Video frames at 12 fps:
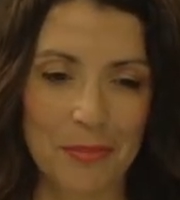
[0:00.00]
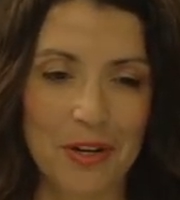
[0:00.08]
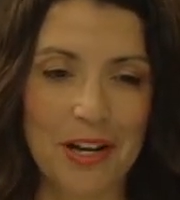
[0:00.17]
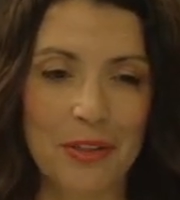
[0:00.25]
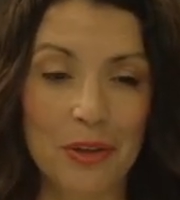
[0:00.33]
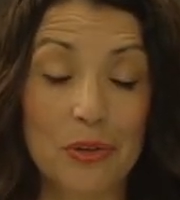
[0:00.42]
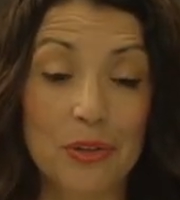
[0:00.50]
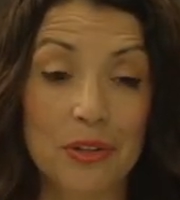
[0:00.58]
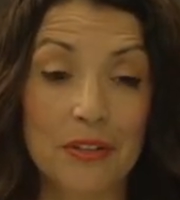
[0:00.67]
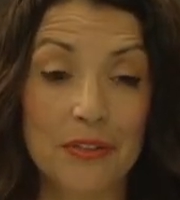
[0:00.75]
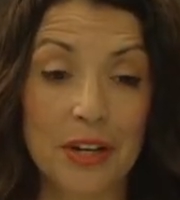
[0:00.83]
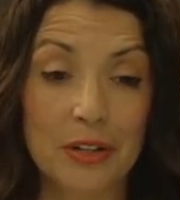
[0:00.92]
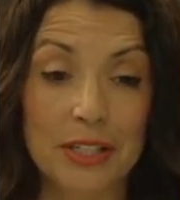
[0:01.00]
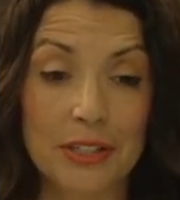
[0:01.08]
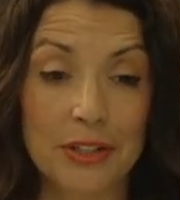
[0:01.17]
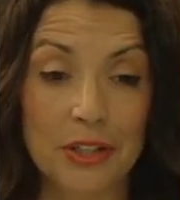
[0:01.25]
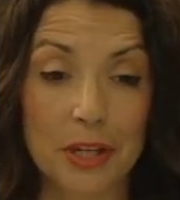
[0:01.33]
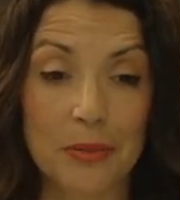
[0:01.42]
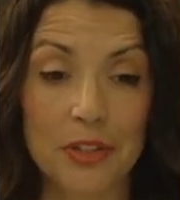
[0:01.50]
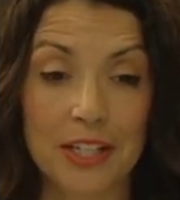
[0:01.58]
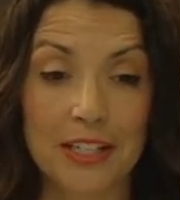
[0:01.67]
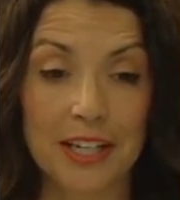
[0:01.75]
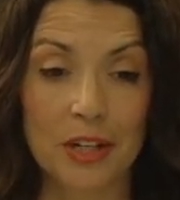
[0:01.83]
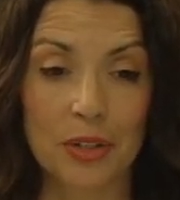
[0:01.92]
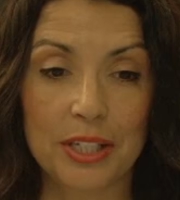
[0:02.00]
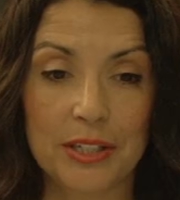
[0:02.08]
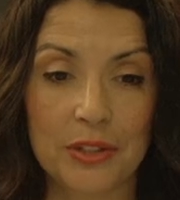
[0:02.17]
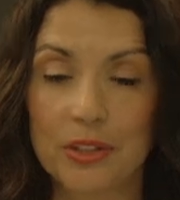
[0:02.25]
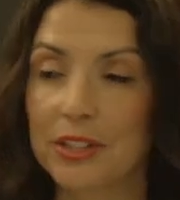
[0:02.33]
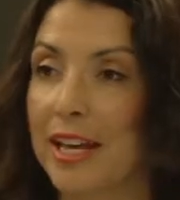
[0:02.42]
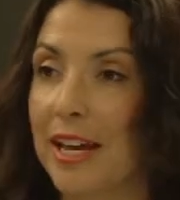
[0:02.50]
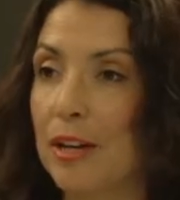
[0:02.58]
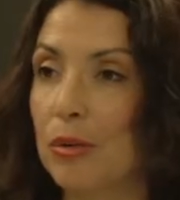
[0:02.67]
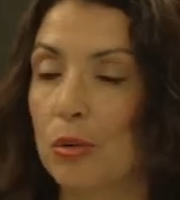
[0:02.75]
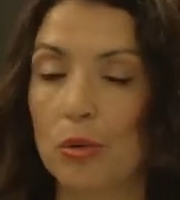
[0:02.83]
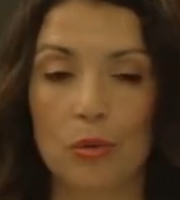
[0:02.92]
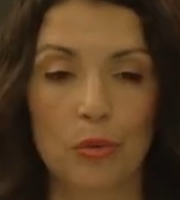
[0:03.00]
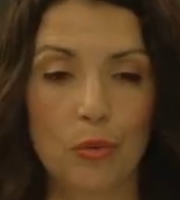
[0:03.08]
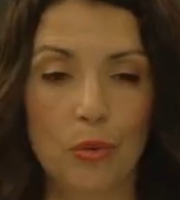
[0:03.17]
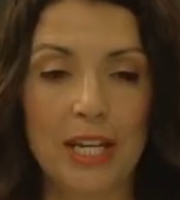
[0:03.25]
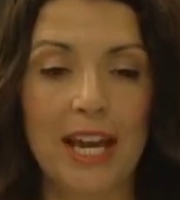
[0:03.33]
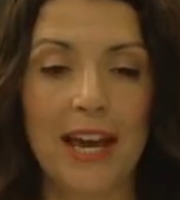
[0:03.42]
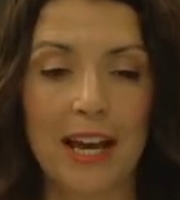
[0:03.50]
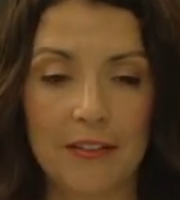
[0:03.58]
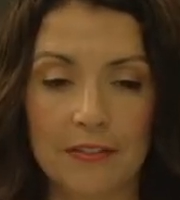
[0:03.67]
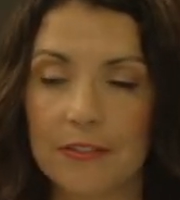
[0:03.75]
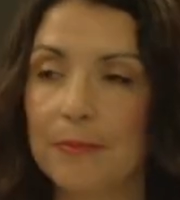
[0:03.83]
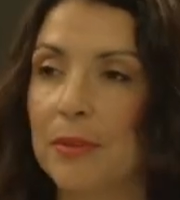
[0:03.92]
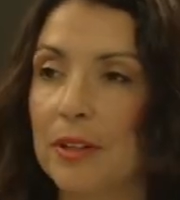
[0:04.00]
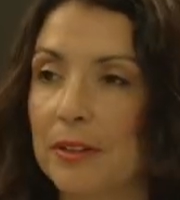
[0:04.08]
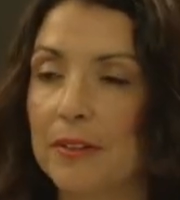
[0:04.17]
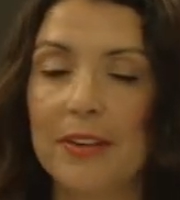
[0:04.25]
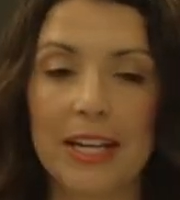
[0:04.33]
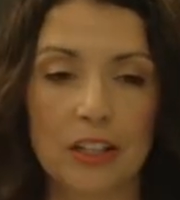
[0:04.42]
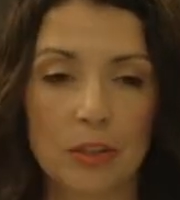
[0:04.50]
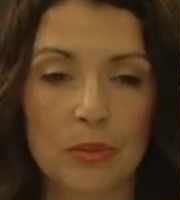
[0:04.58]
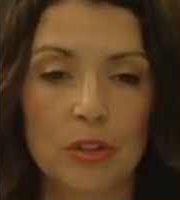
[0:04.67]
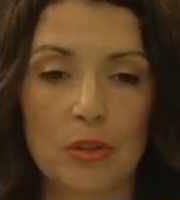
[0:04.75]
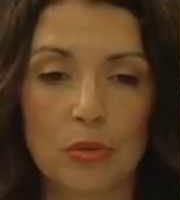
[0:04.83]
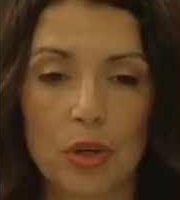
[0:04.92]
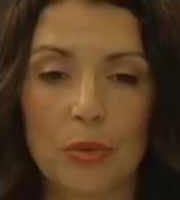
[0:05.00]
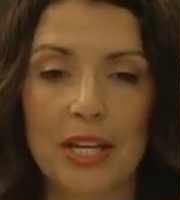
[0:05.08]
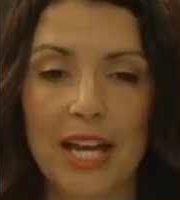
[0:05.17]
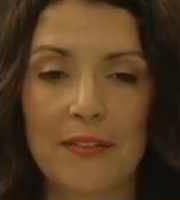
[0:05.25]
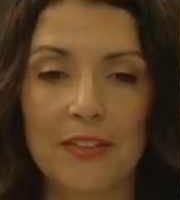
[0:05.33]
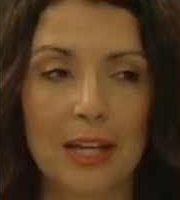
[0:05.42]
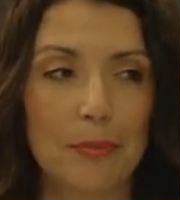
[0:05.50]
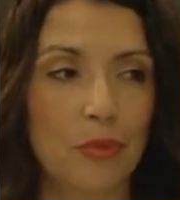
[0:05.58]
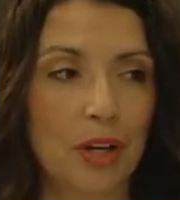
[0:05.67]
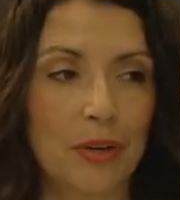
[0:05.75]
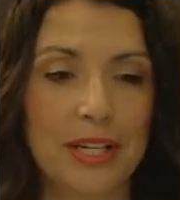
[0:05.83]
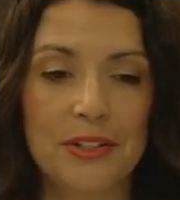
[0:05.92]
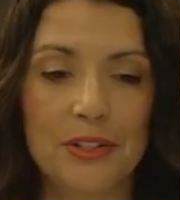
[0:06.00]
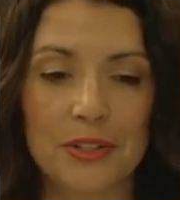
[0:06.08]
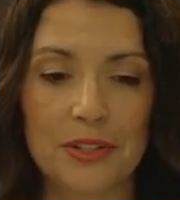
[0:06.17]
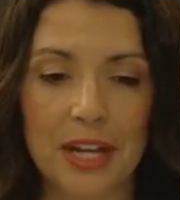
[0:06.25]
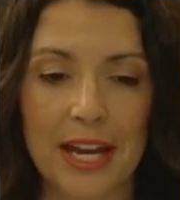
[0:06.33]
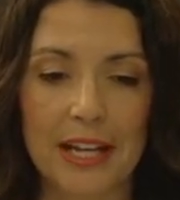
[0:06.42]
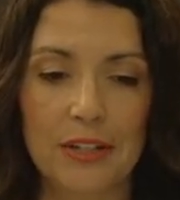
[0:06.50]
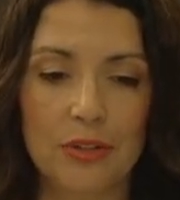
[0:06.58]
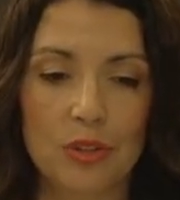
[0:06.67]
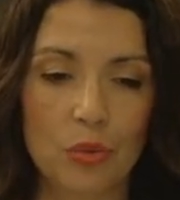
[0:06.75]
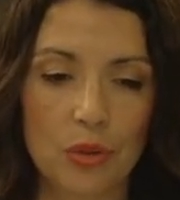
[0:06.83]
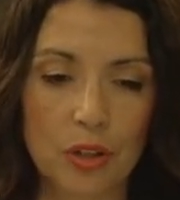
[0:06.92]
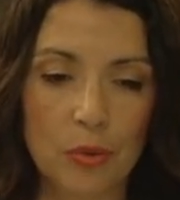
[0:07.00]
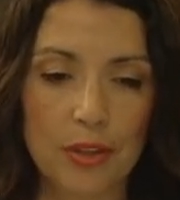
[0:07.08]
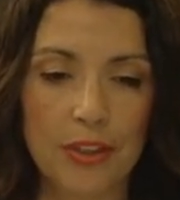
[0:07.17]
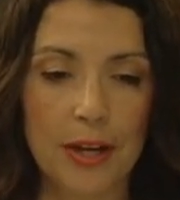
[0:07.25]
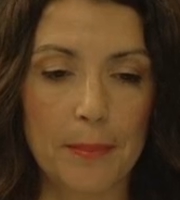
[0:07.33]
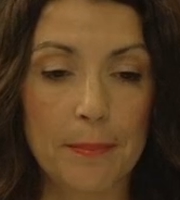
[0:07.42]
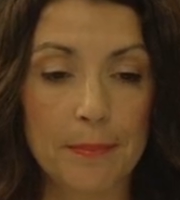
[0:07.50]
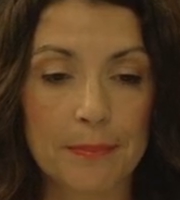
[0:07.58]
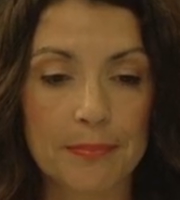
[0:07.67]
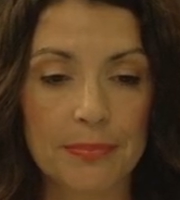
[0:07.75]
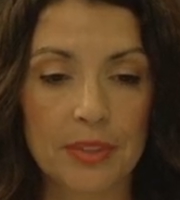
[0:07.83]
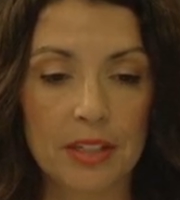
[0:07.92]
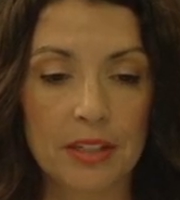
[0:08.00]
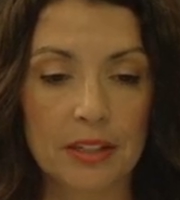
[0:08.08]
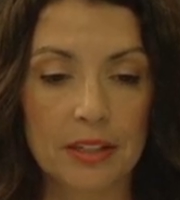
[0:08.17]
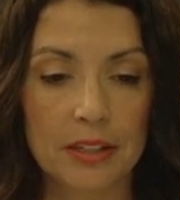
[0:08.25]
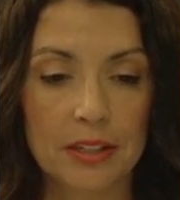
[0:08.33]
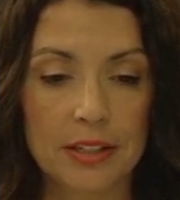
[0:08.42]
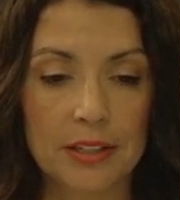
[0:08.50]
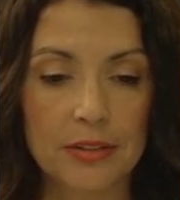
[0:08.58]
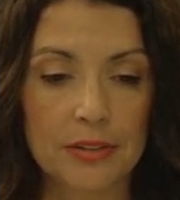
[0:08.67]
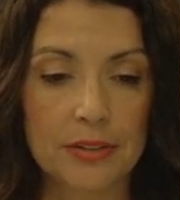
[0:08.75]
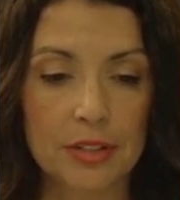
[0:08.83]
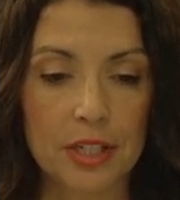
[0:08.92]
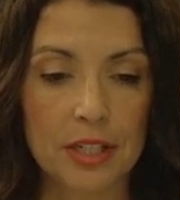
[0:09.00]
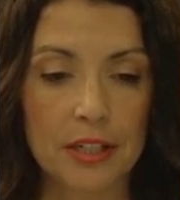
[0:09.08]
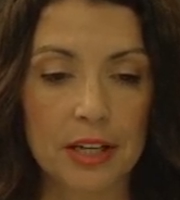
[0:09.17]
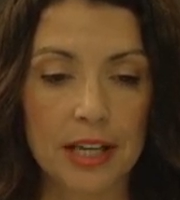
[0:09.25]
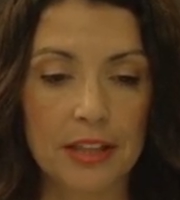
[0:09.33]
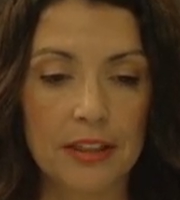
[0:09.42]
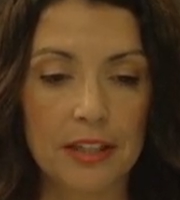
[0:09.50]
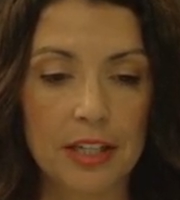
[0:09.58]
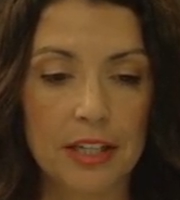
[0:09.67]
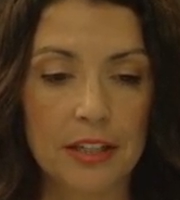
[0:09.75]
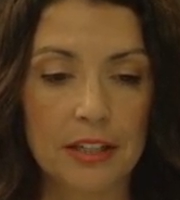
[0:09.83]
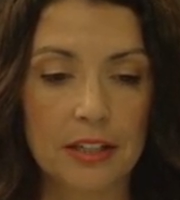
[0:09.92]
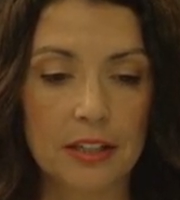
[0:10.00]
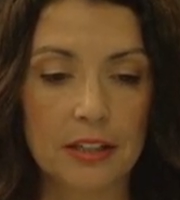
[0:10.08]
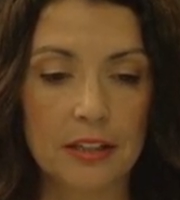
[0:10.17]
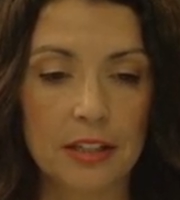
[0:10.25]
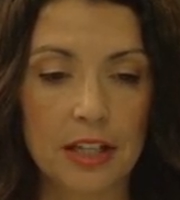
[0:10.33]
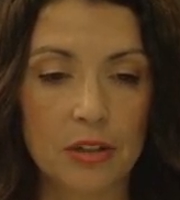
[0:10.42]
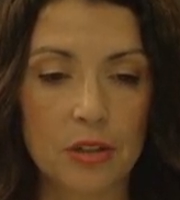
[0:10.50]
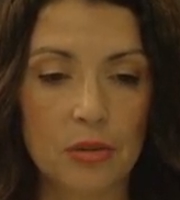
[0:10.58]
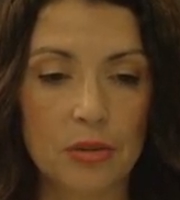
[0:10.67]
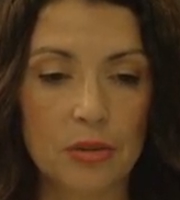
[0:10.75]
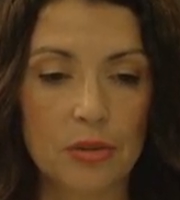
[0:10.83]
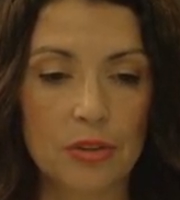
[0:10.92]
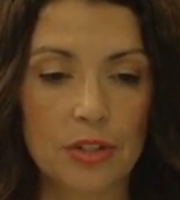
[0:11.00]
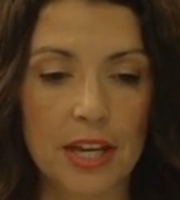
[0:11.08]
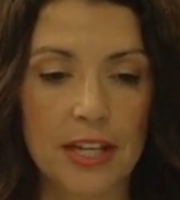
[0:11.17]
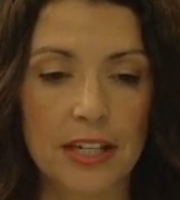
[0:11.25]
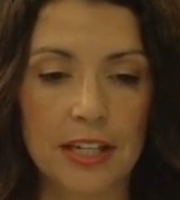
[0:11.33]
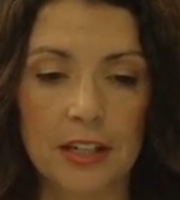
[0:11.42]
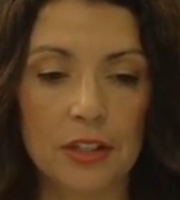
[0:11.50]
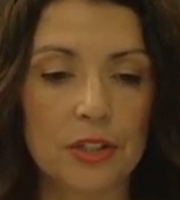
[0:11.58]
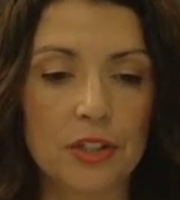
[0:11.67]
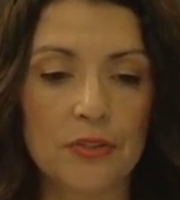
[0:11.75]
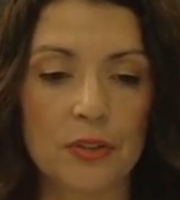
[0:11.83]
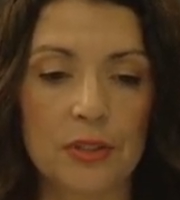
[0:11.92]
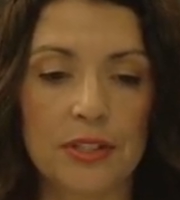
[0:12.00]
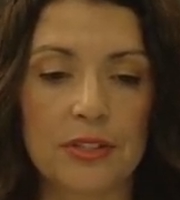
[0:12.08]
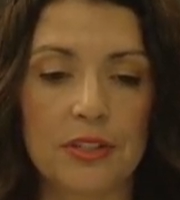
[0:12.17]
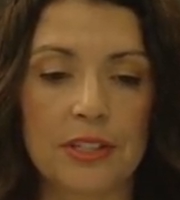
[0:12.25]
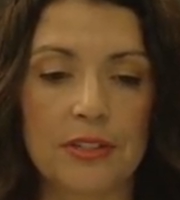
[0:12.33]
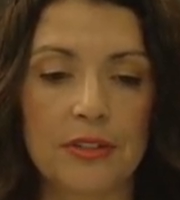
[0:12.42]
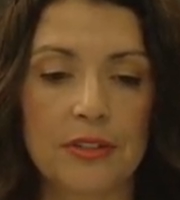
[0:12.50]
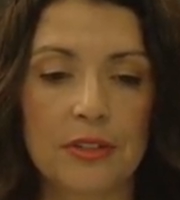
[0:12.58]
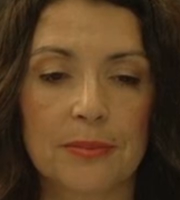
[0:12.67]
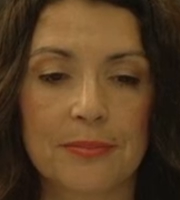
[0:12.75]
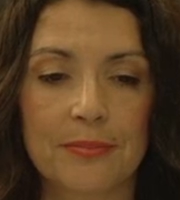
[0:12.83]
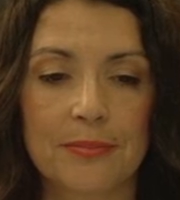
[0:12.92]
But those are the various subject areas that we have available, where we have librarians assigned to work with them. Let's see, I think I'll go to, say, English, for instance.